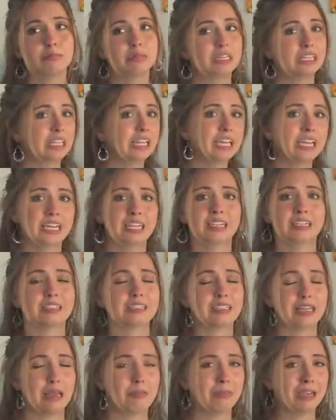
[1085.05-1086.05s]
Please
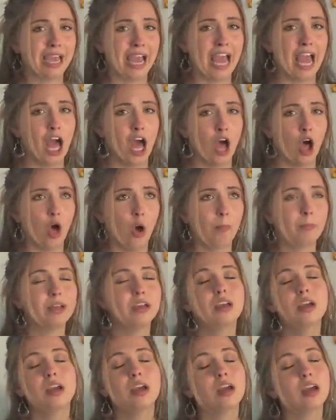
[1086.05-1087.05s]
let me help.
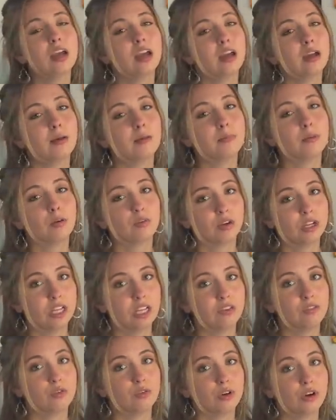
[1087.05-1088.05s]
But
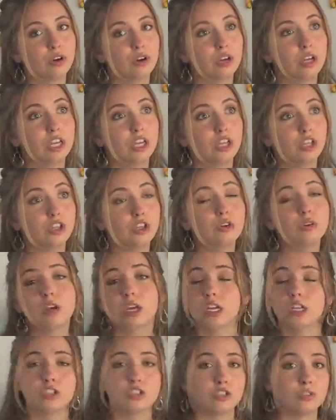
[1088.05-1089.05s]
really, for real, you
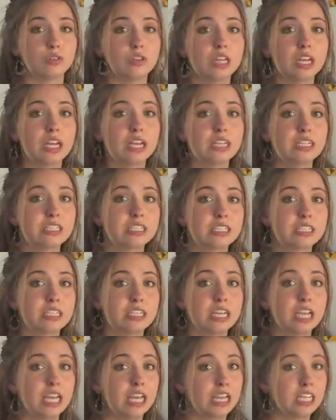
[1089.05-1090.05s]
can do this.
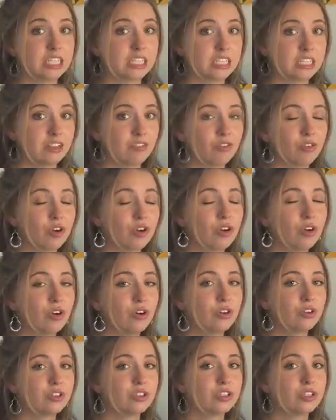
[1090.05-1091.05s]
It is
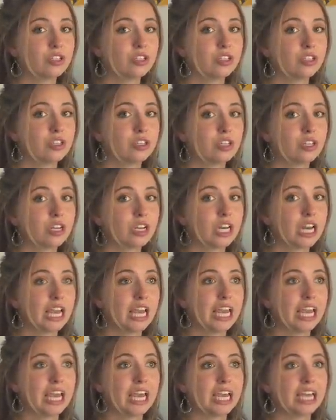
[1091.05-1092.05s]
difficult
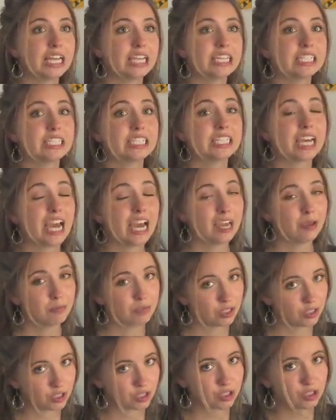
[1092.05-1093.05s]
and time
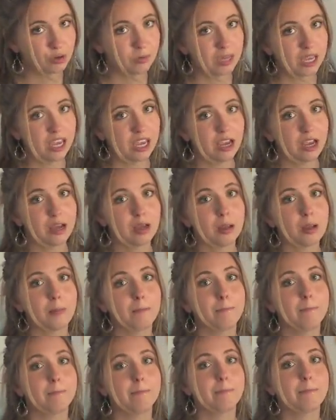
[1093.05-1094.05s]

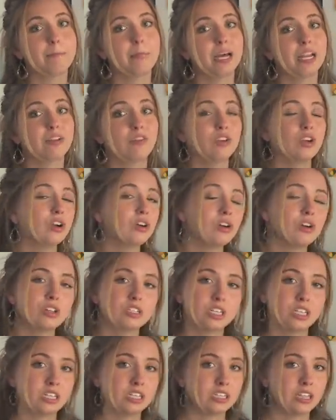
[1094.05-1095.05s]
consuming. But if you're called
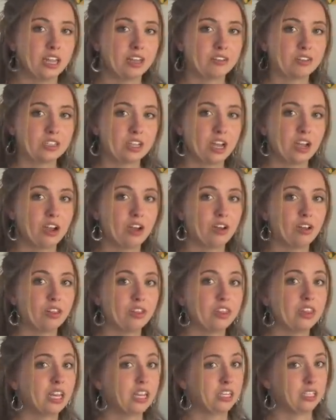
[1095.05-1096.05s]
to this lifestyle,
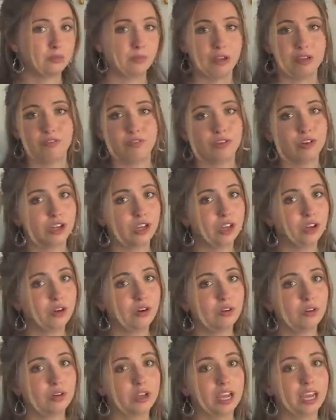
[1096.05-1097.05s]
then it's meant for
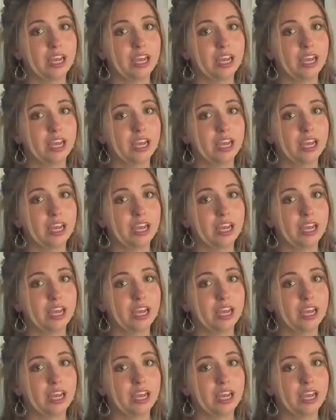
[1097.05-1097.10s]
you.